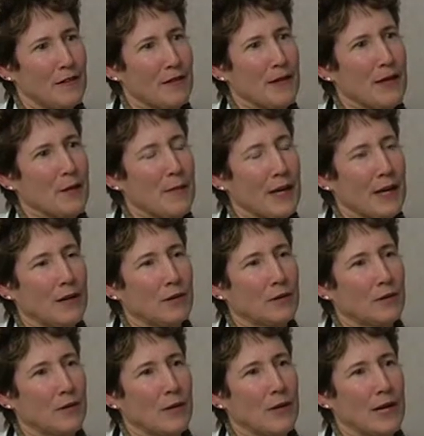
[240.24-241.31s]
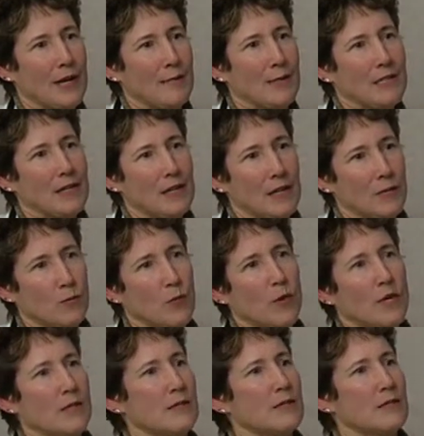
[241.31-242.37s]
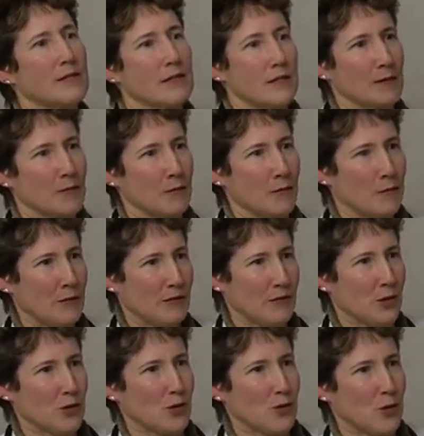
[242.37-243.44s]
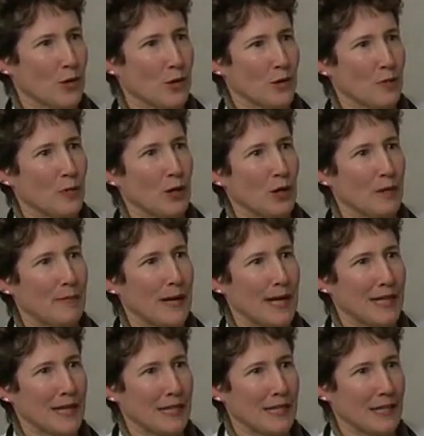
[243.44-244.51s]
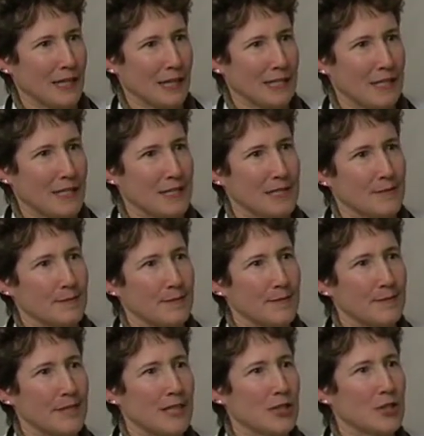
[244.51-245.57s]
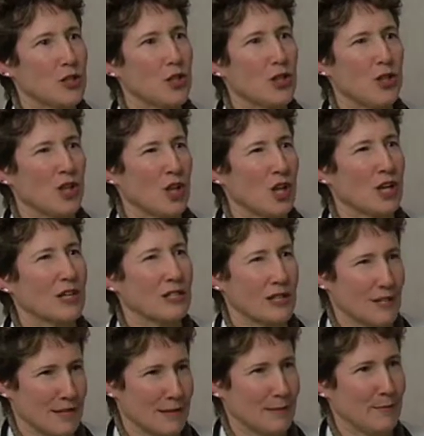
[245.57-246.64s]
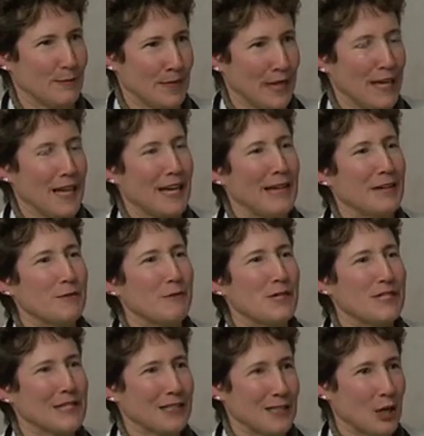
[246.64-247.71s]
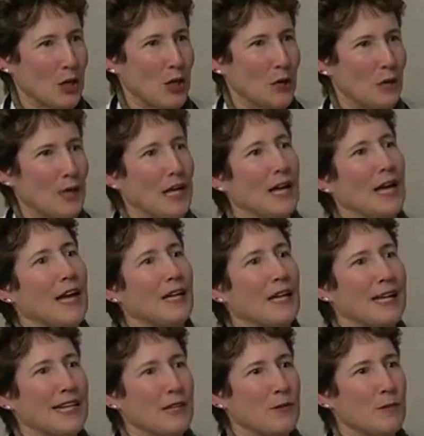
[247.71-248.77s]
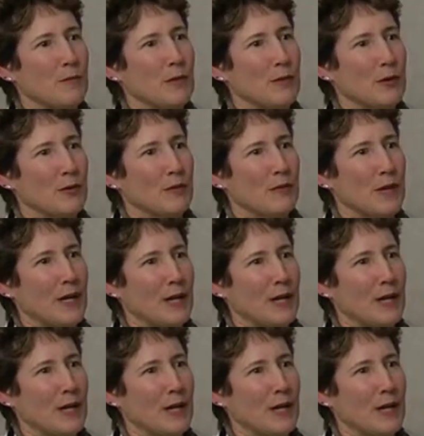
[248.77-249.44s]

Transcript: think about where Amazon was when we first ordered a book back in the 90s. It took a long time and it was slow, and I can remember